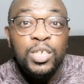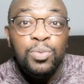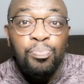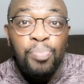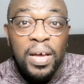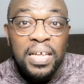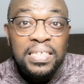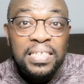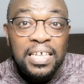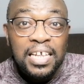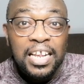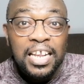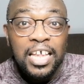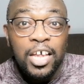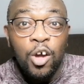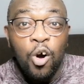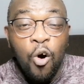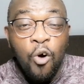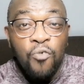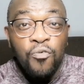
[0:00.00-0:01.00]
It is
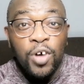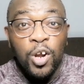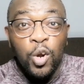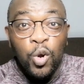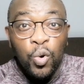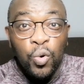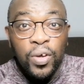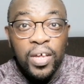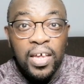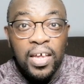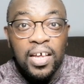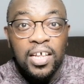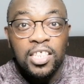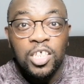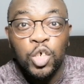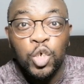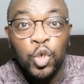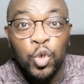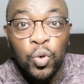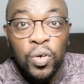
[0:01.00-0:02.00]
basically
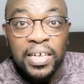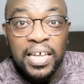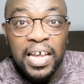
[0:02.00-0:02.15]
overlooking the